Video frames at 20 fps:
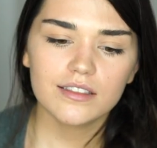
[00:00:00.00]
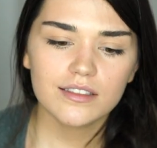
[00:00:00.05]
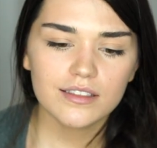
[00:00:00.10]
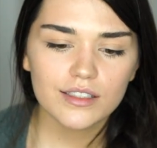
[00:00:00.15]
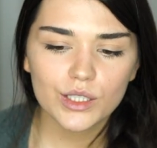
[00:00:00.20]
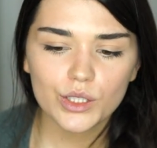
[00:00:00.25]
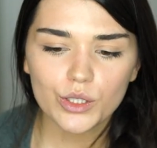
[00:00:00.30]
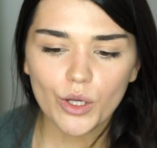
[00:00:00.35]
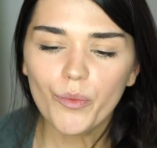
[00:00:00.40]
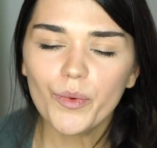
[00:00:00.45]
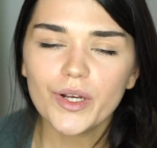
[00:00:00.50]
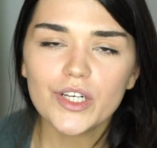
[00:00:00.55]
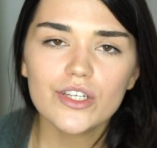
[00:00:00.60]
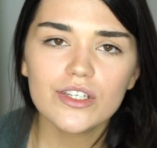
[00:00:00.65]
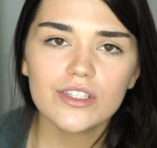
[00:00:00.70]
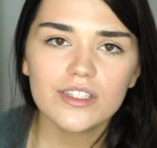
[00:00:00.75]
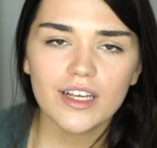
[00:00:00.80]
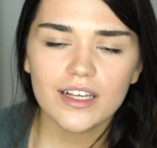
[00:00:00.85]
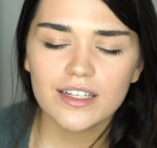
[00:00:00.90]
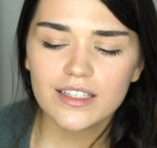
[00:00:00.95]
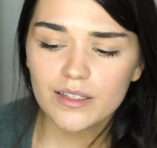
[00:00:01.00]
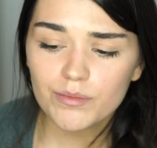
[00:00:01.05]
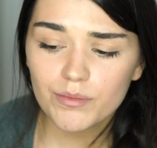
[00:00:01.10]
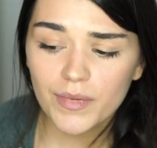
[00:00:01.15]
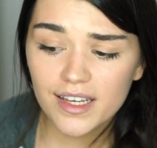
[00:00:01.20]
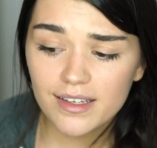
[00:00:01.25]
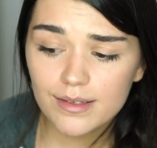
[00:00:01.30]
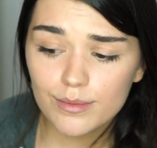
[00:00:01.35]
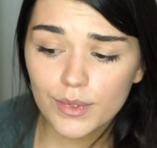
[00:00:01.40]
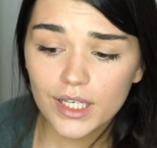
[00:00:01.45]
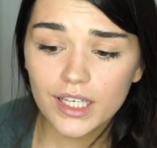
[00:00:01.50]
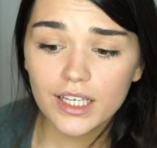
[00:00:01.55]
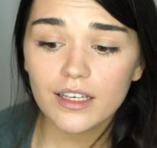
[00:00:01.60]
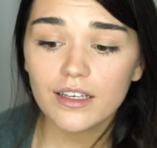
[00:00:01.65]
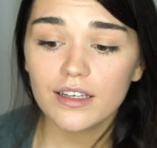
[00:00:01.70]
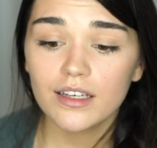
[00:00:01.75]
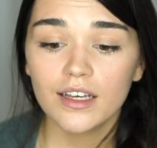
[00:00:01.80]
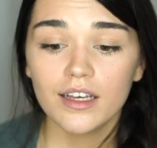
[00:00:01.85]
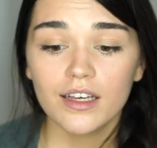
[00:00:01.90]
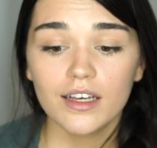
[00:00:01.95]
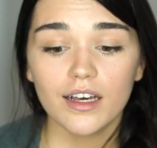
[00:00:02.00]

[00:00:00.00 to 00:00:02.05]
so much sense maybe.